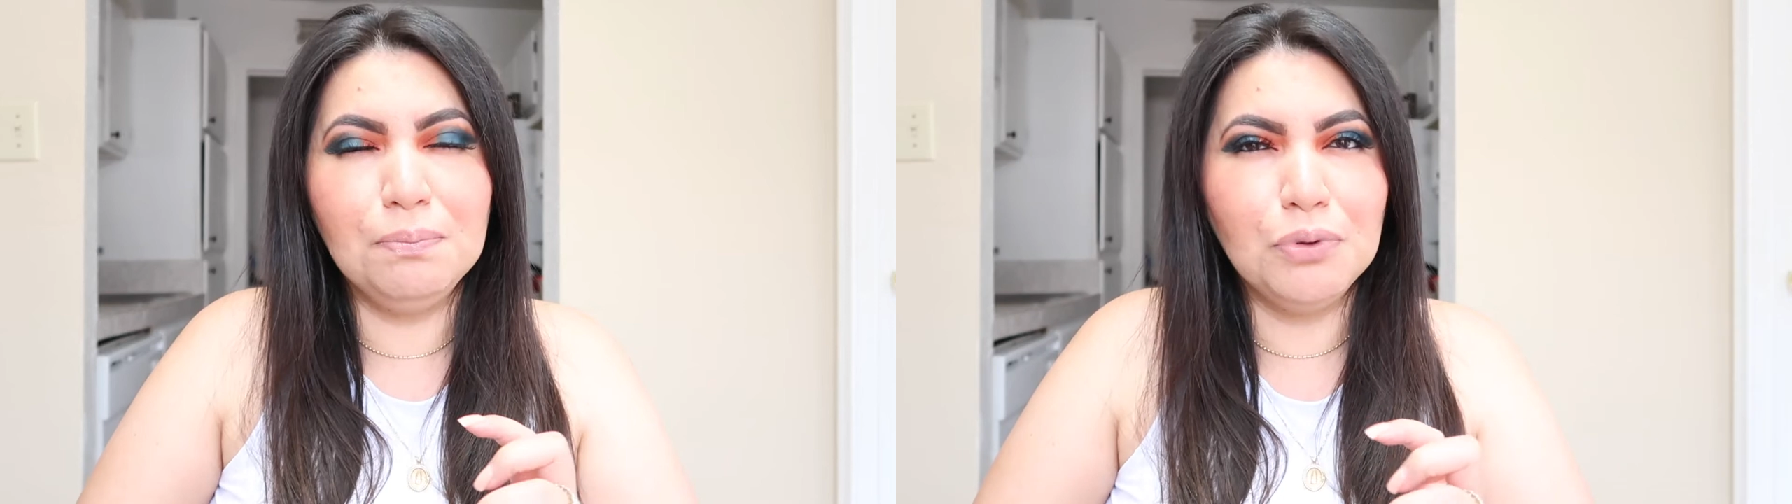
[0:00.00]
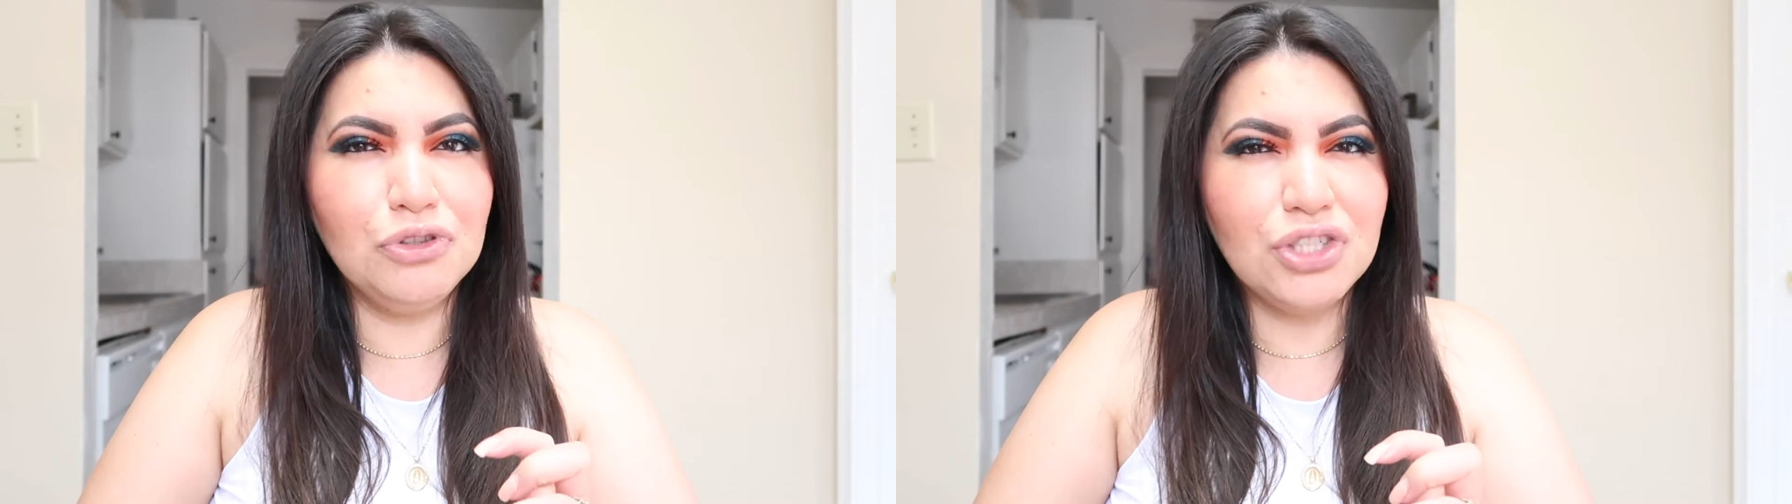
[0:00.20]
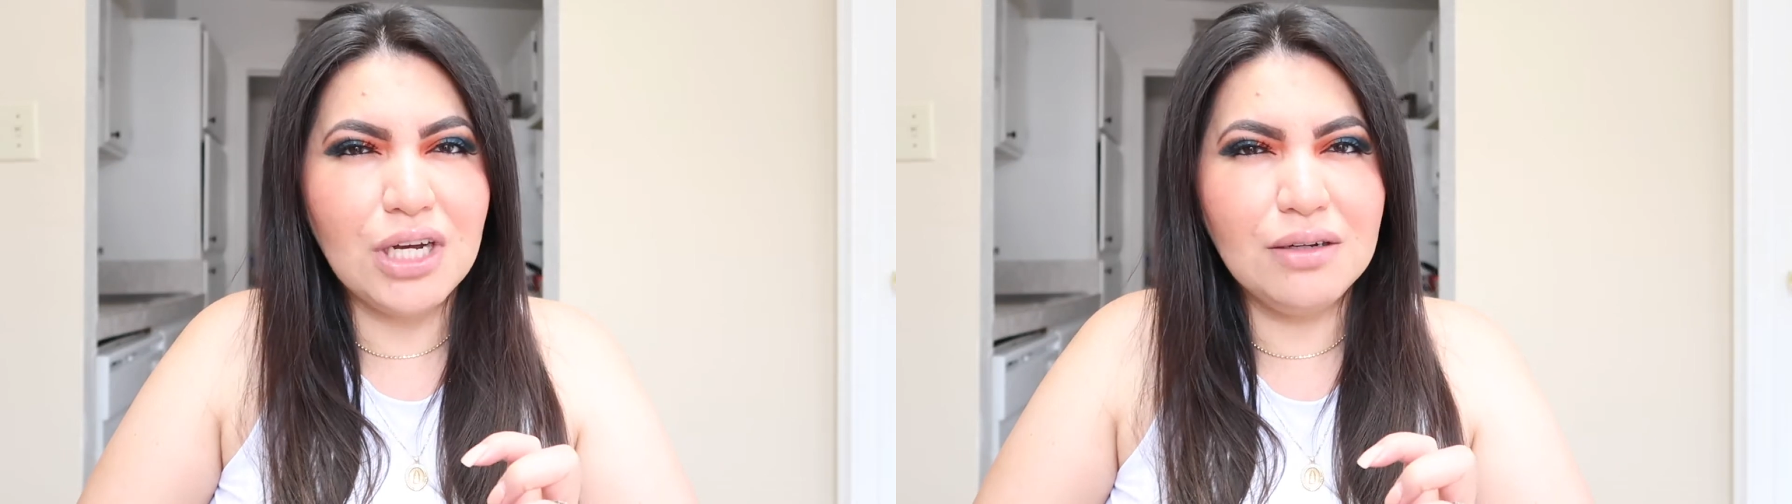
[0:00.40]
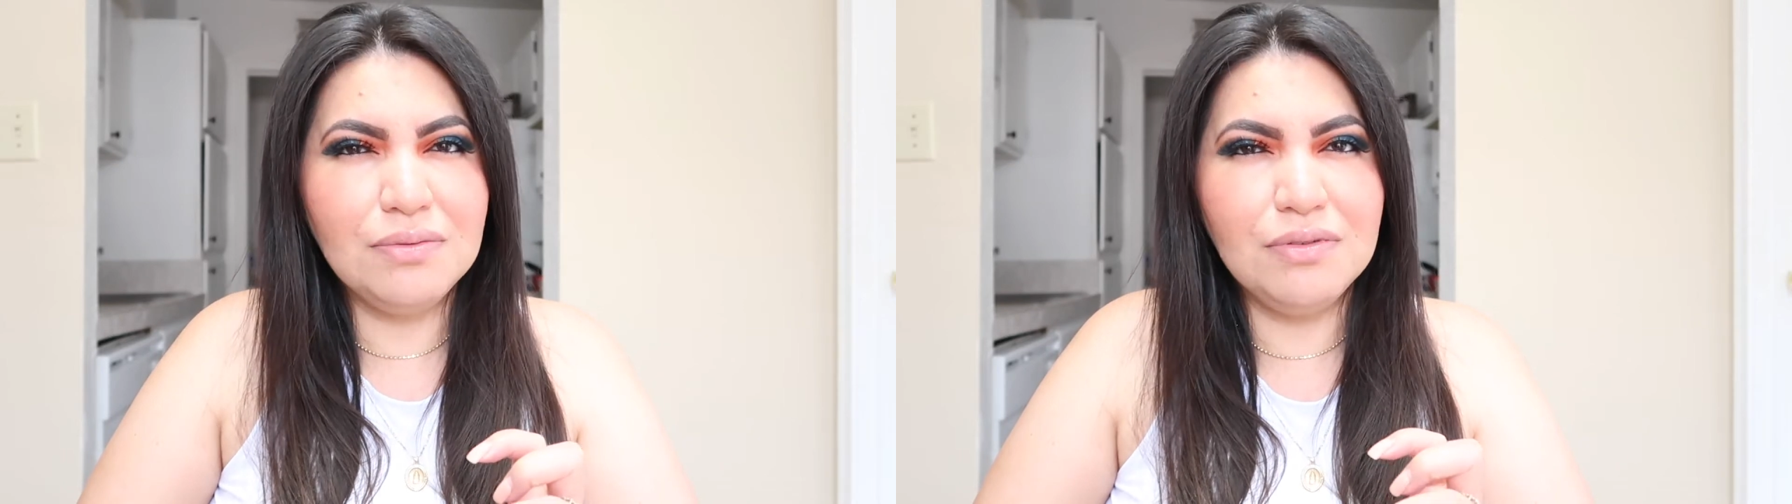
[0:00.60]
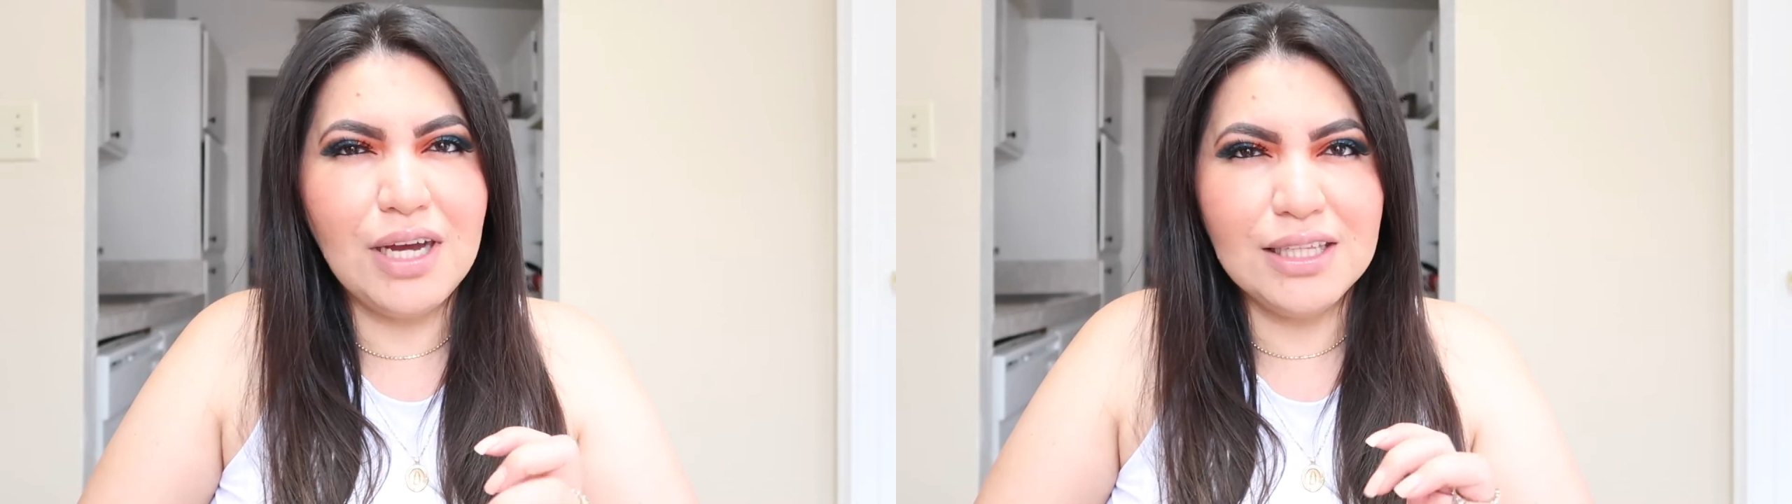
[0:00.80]
Punjab
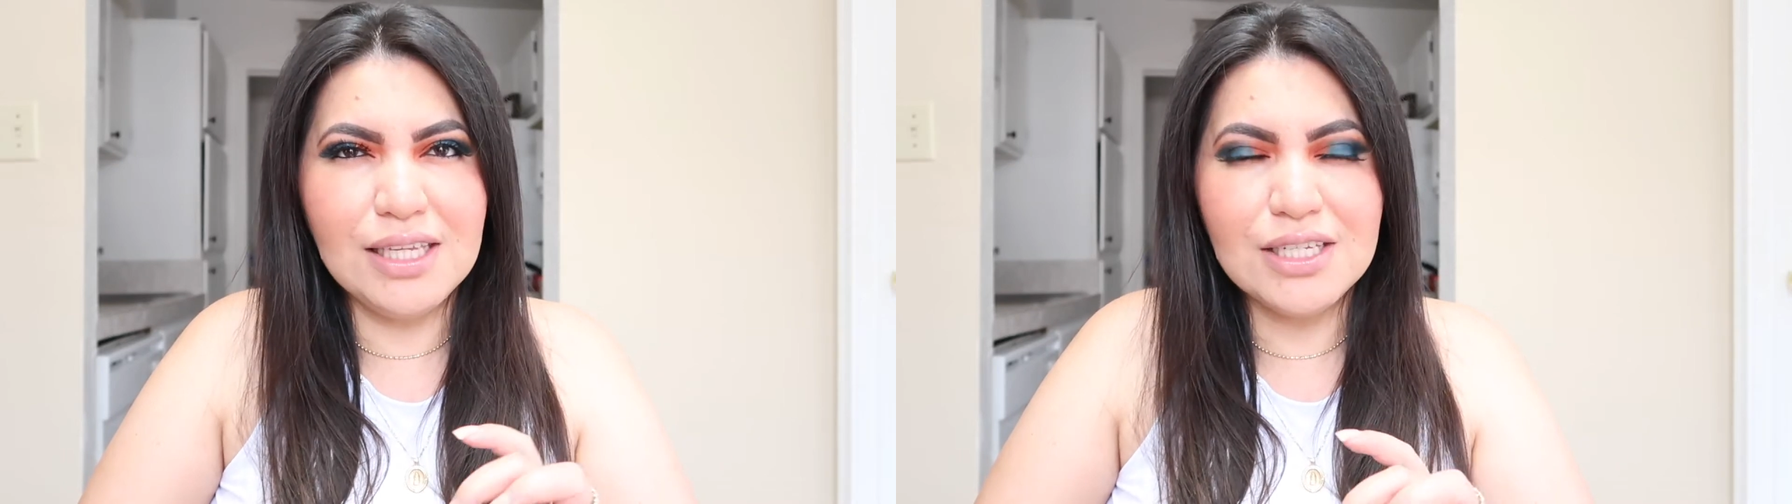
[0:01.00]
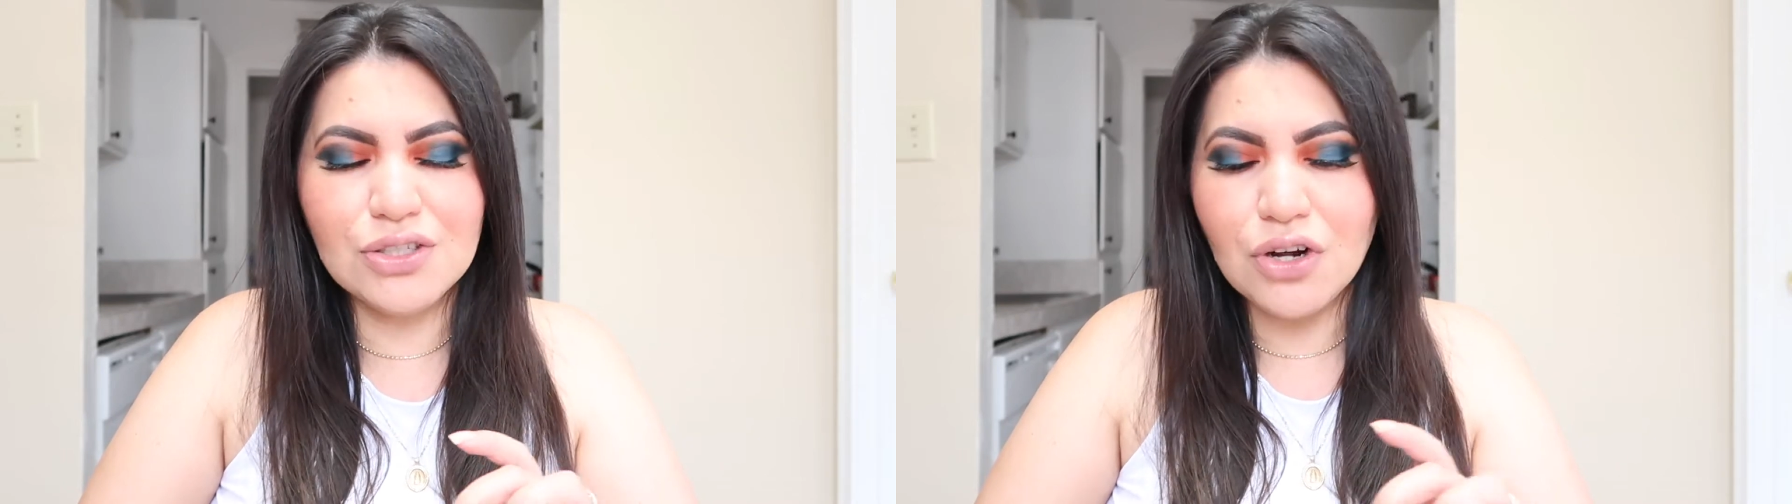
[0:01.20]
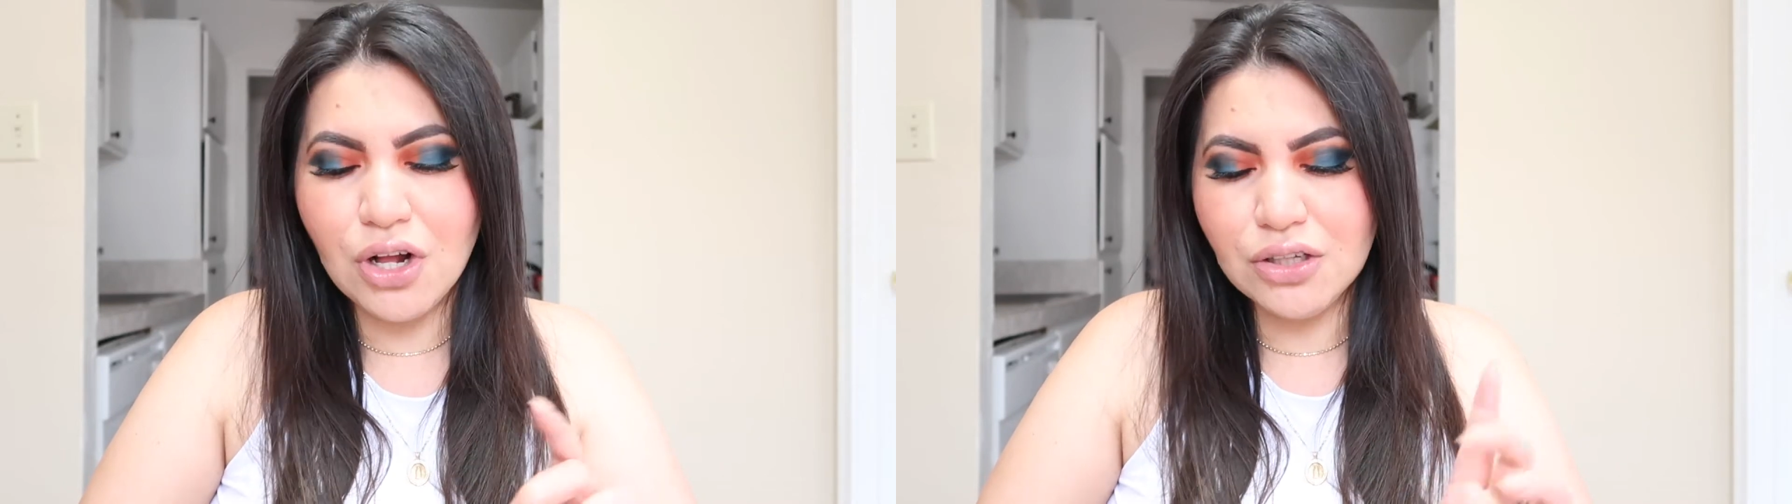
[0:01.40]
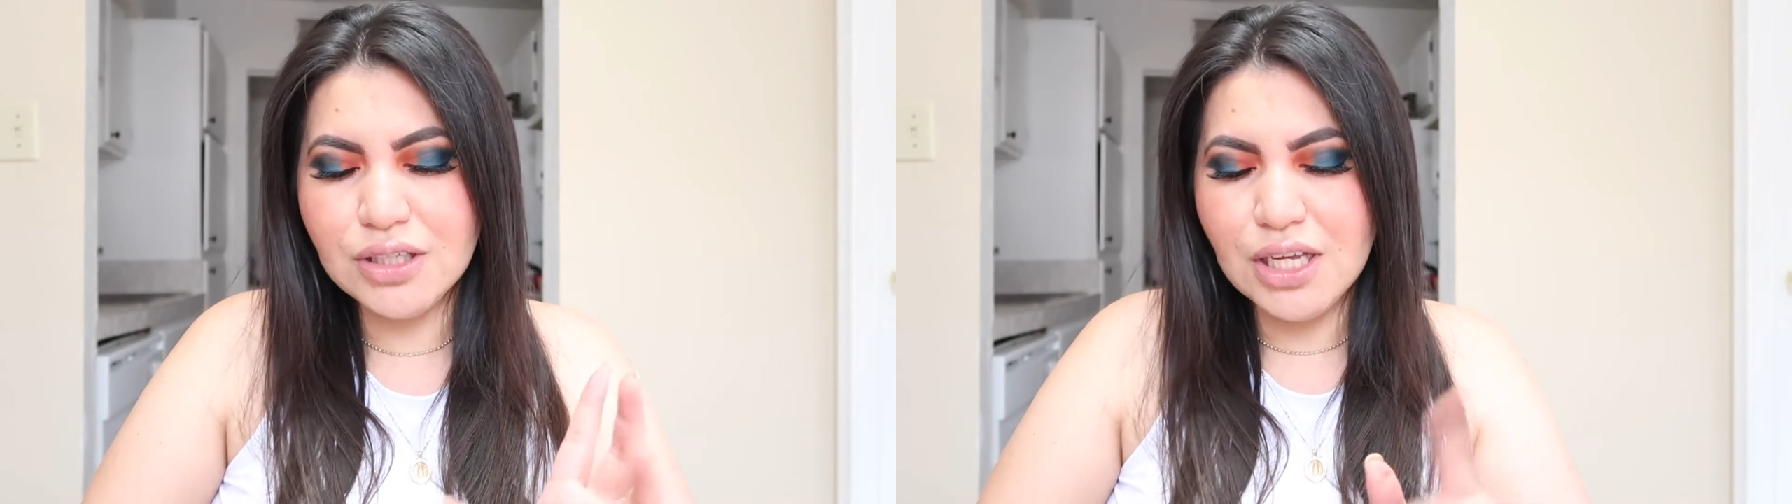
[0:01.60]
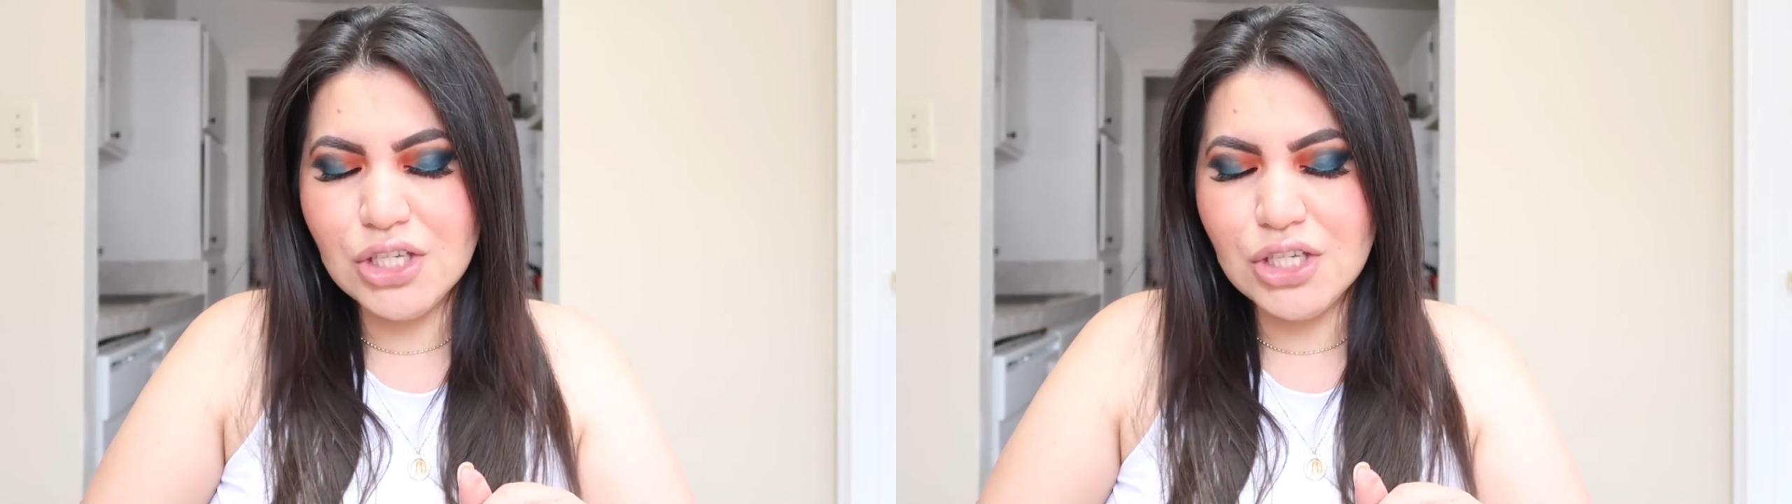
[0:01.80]
I think it's called